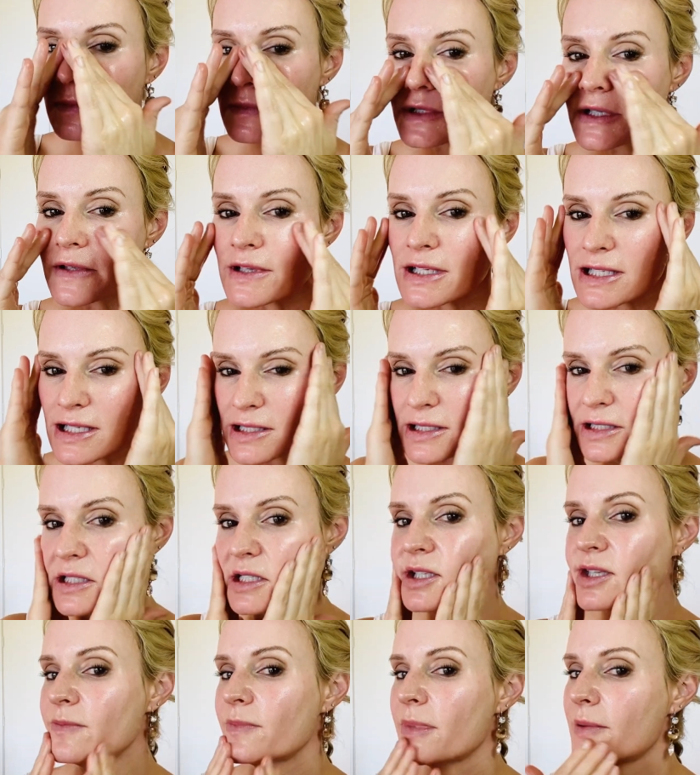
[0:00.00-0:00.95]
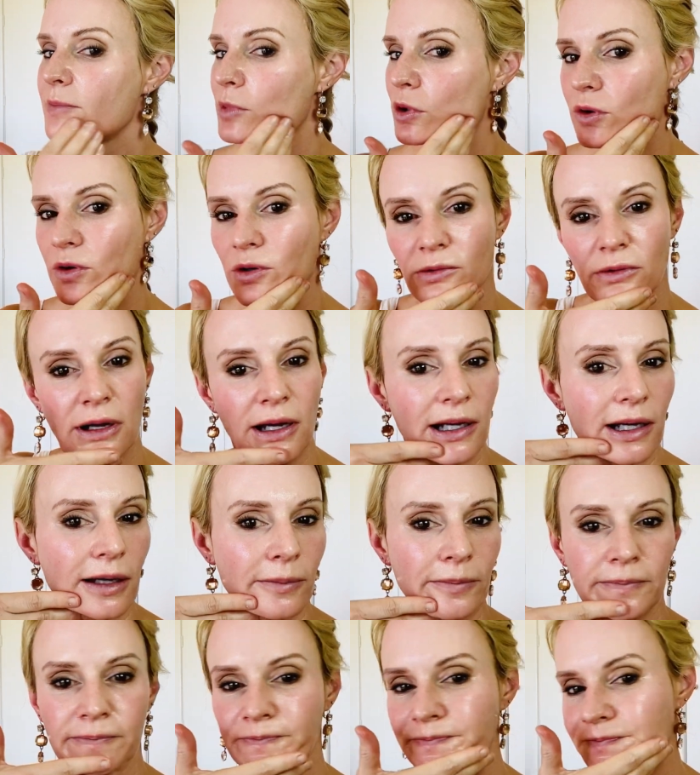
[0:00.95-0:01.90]
So this is just a bit more
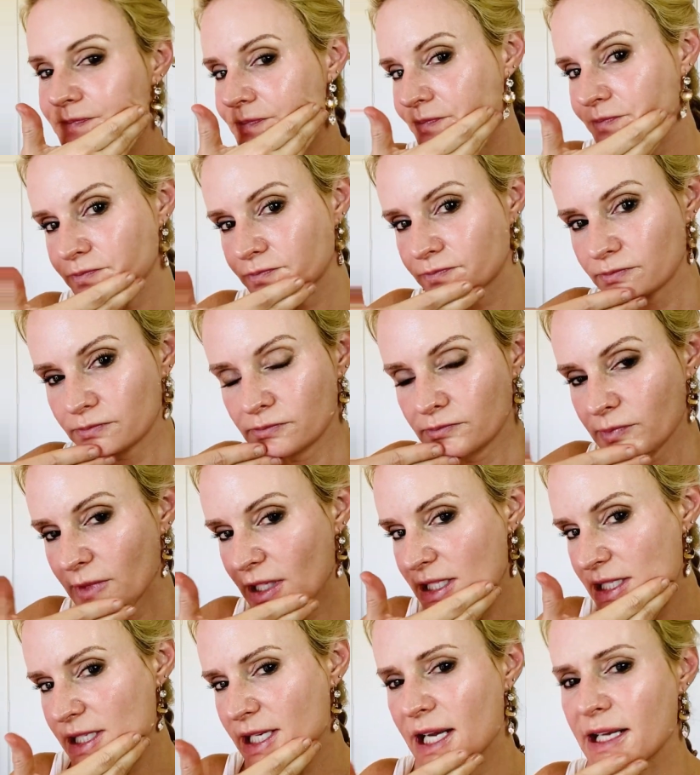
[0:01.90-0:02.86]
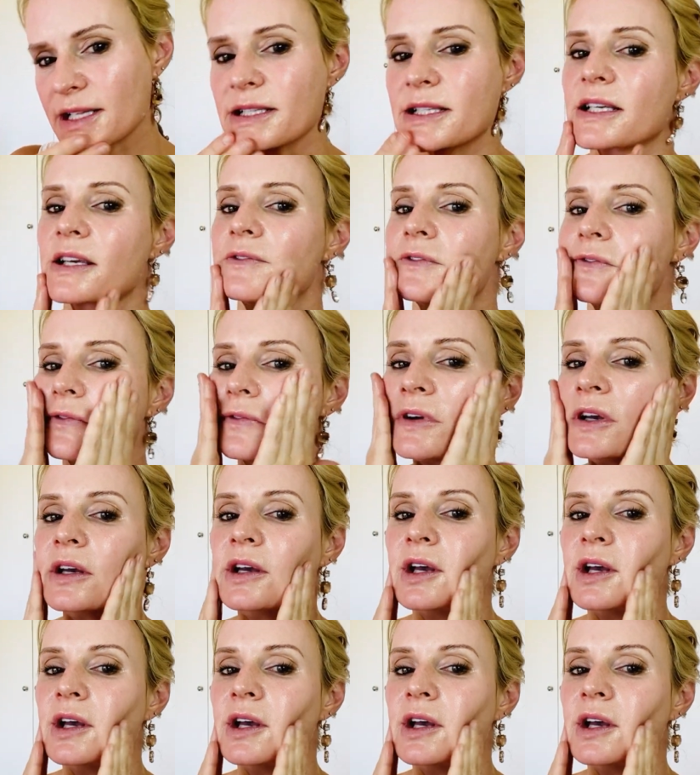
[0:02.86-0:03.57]
intensive